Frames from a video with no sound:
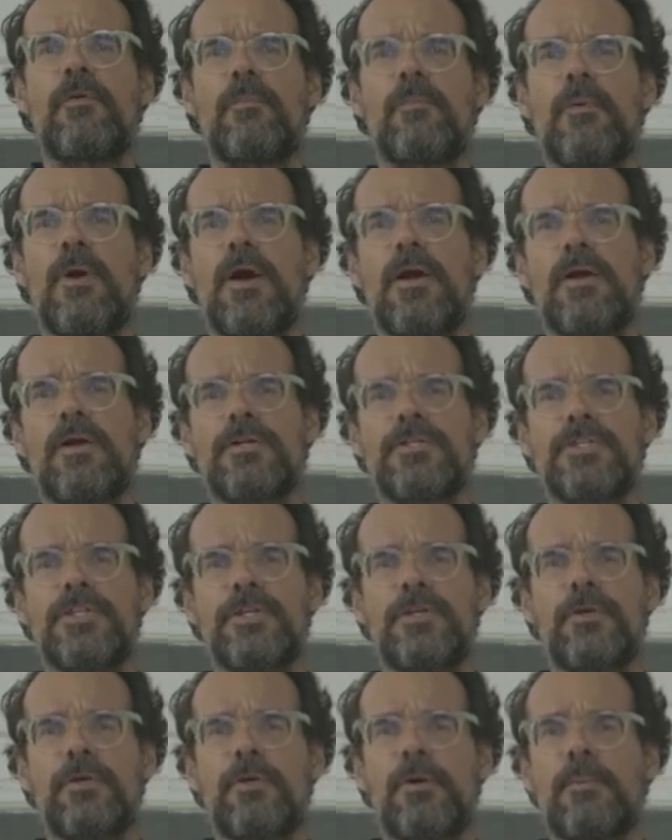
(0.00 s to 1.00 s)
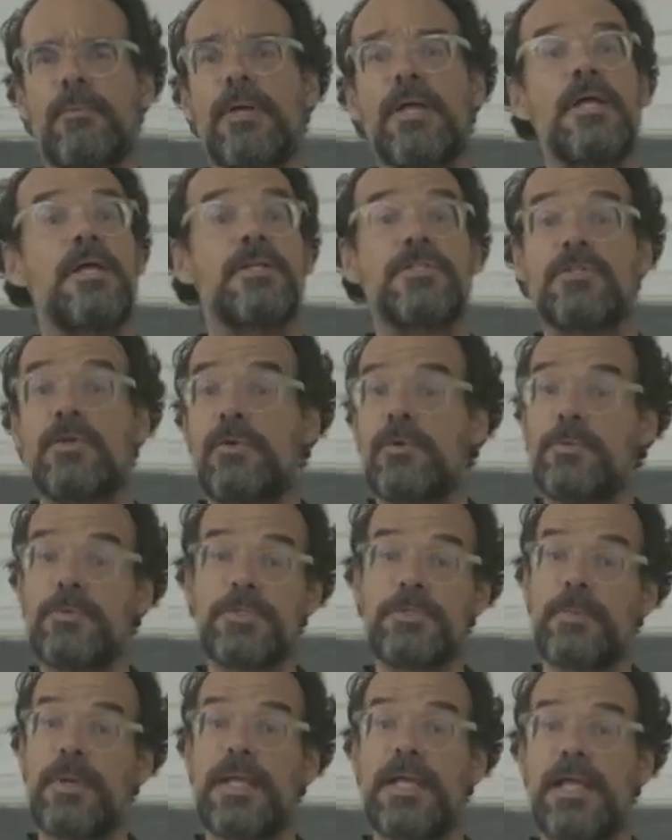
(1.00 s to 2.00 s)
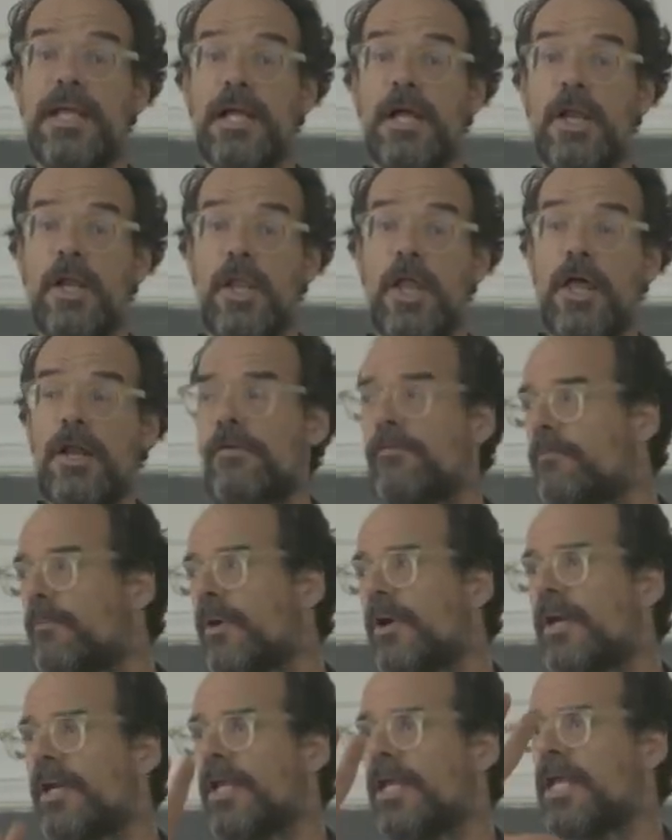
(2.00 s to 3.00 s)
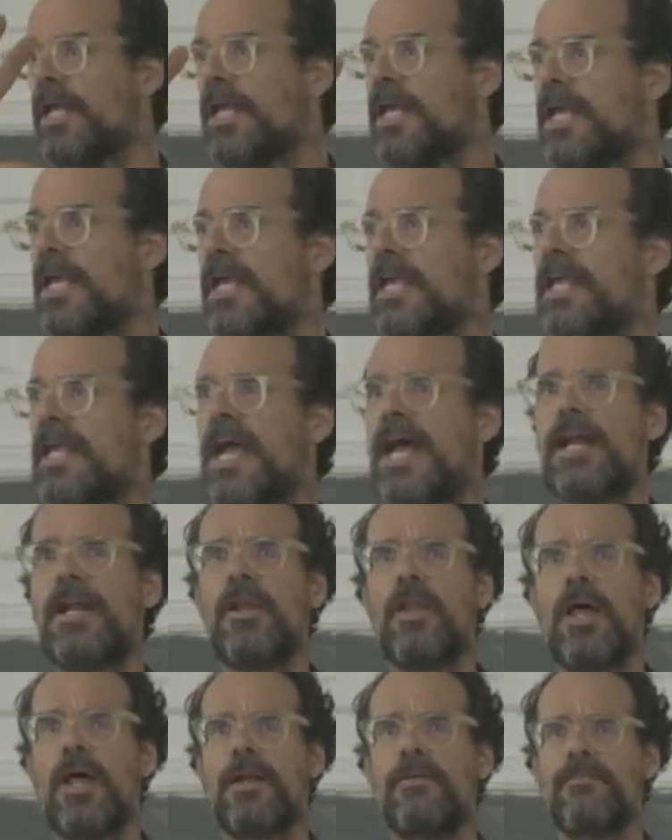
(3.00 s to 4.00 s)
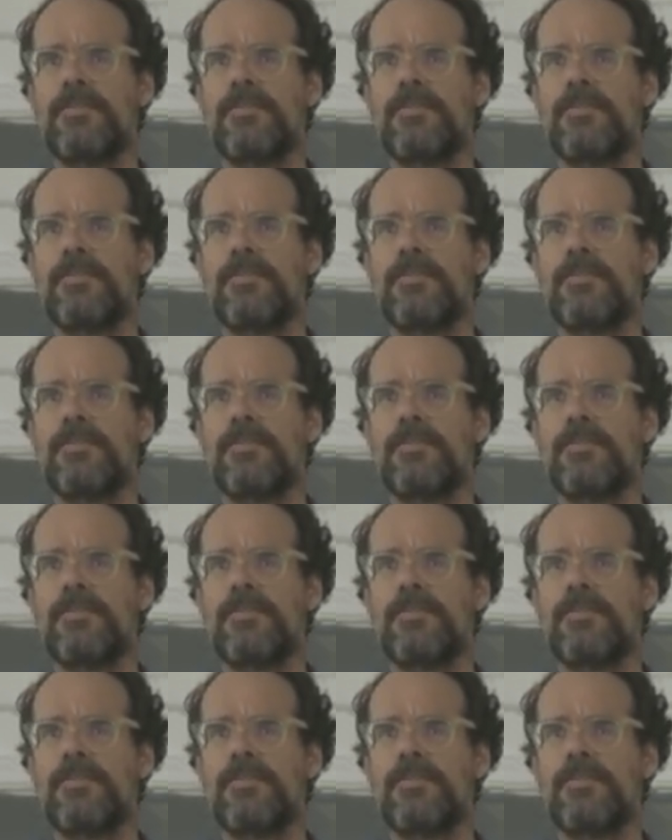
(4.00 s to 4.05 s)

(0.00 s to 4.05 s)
monarchs in Europe, so he was making a lot of money. He had a lot of